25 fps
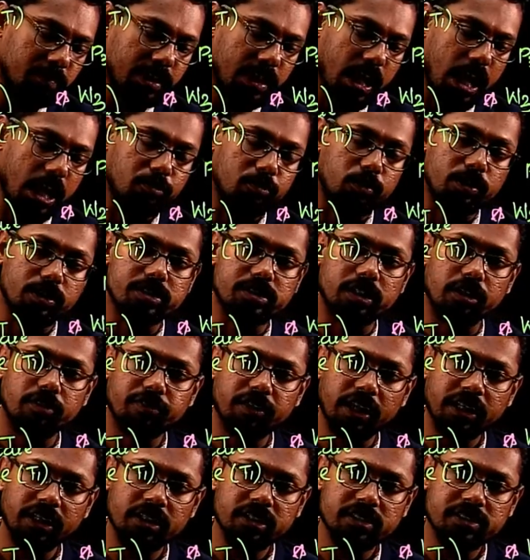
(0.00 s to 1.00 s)
And what is the
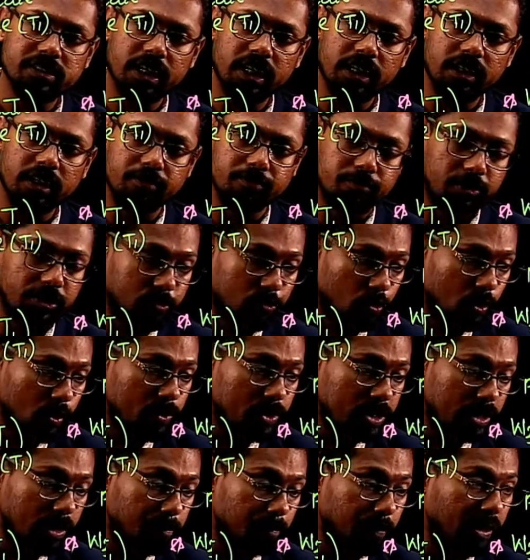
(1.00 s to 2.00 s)
final state? And what was
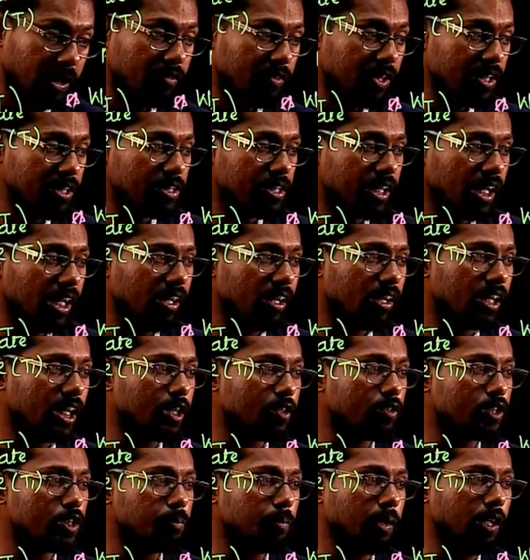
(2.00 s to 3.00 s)
the previous state? It
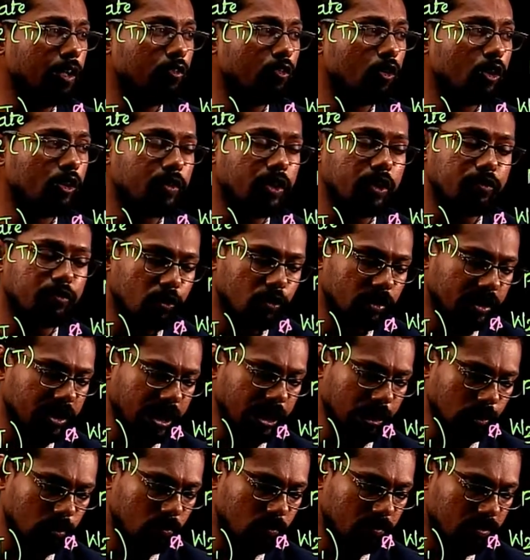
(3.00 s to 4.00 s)
was P4, V4, T2.
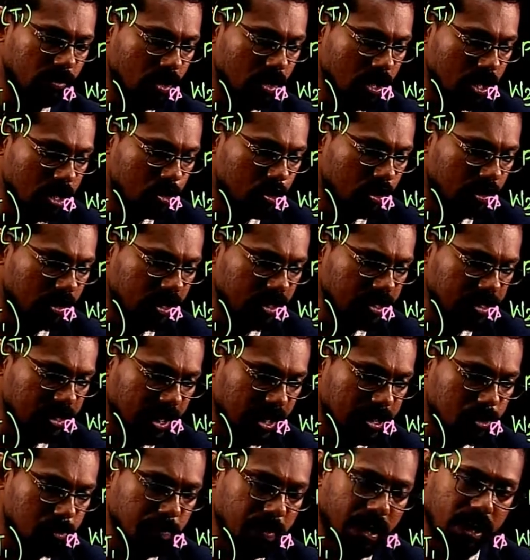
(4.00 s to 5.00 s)
So this
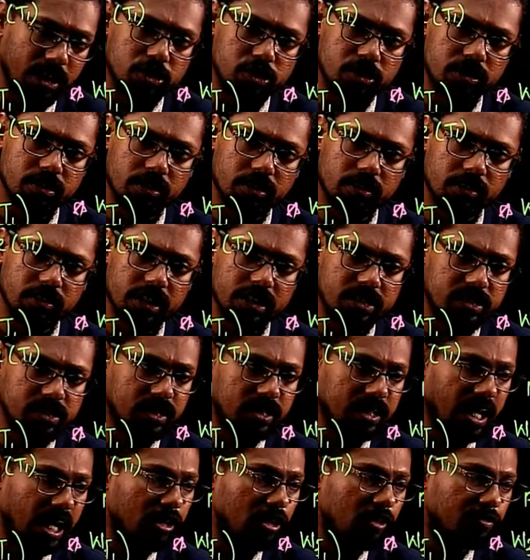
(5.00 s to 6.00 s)
expansion, this
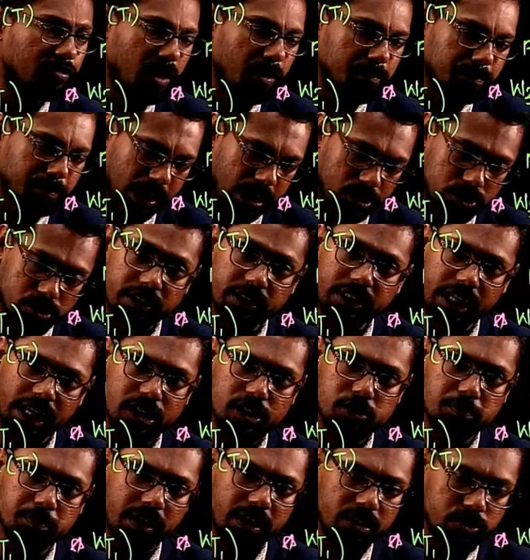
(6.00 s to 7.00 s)
kind of compression takes
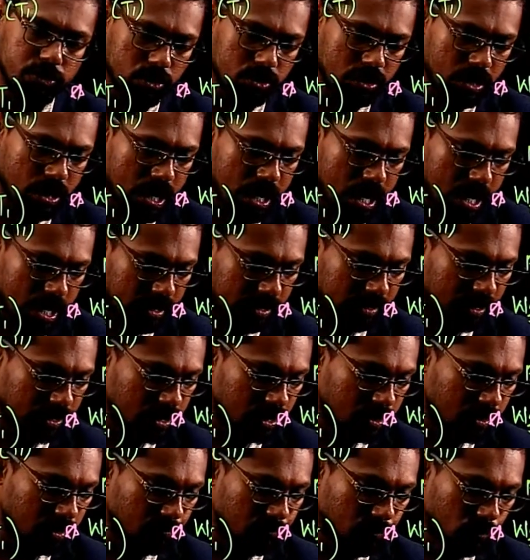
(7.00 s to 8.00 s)
place. And this is
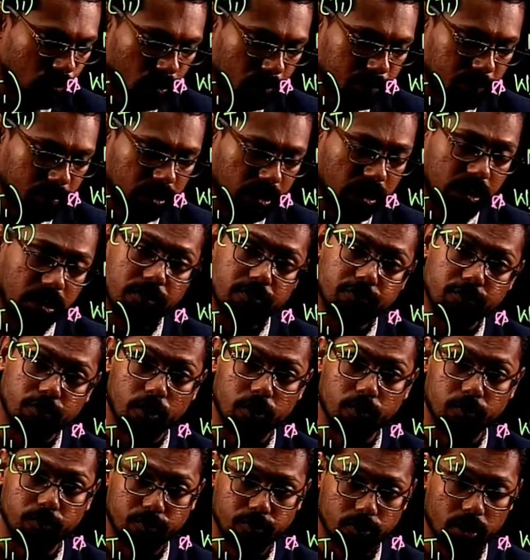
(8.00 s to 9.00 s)
the formula for
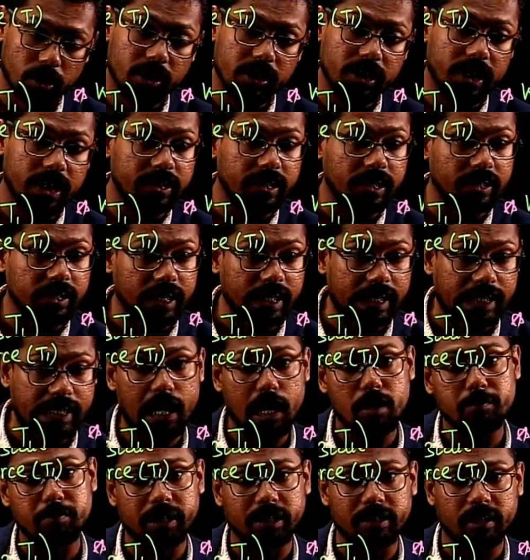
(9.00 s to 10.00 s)
work in an
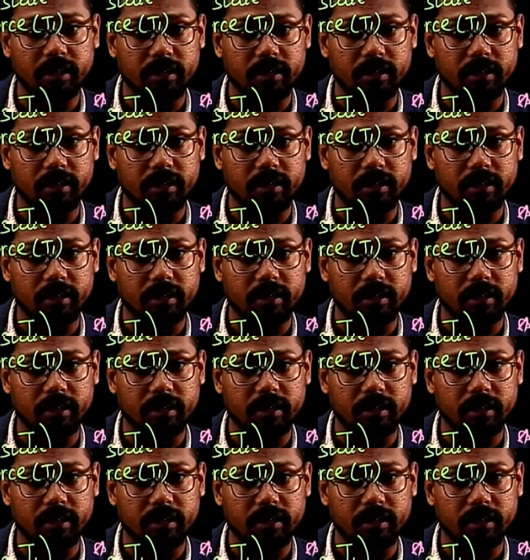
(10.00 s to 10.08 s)
adiabatic